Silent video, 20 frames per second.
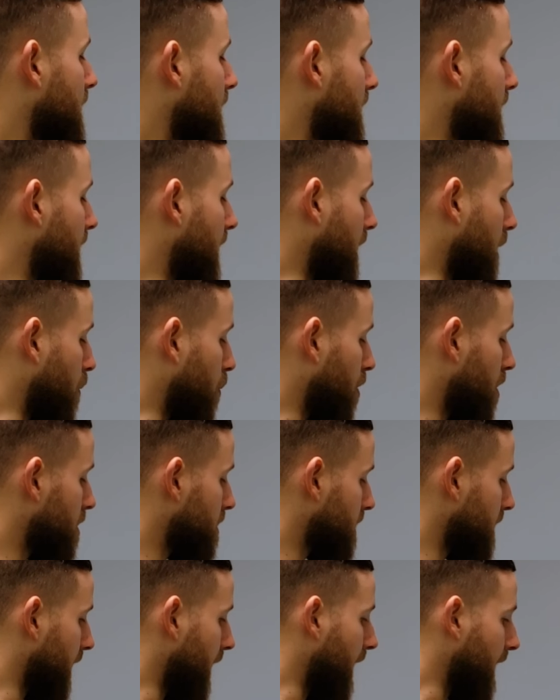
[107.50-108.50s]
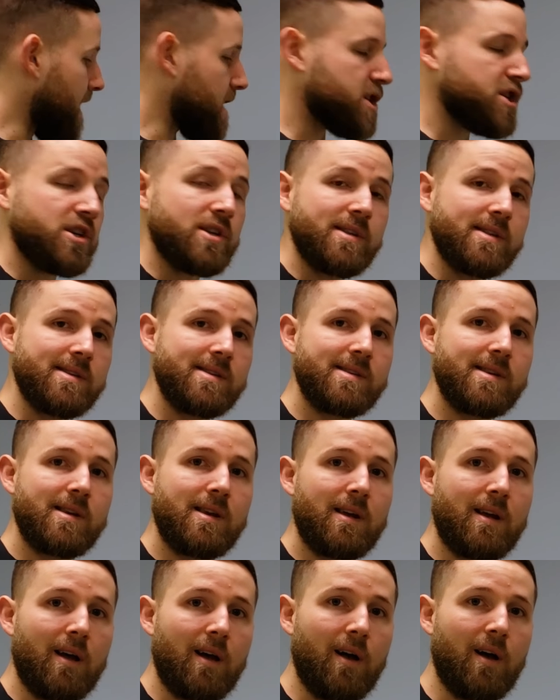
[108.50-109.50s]
Now, what are the actions
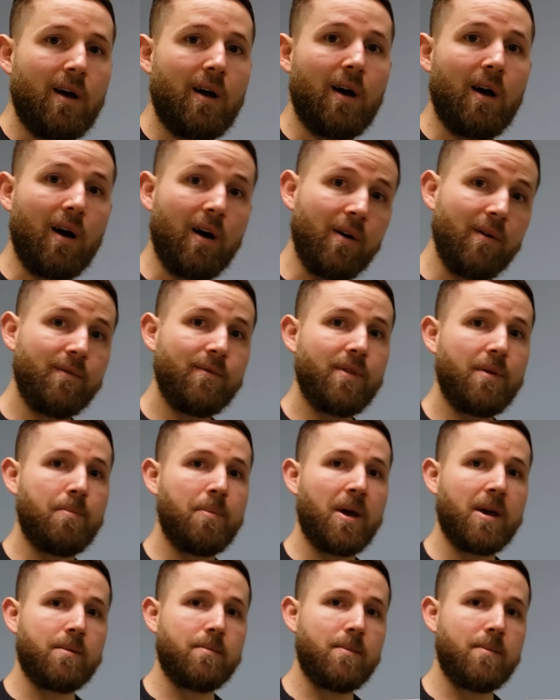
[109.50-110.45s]
of the Pec